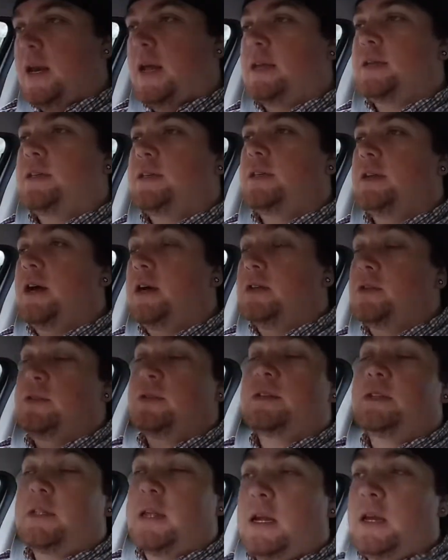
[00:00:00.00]
an exercise or
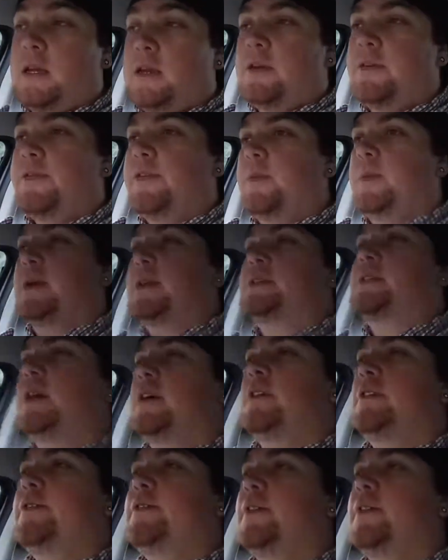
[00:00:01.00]
a study for myself.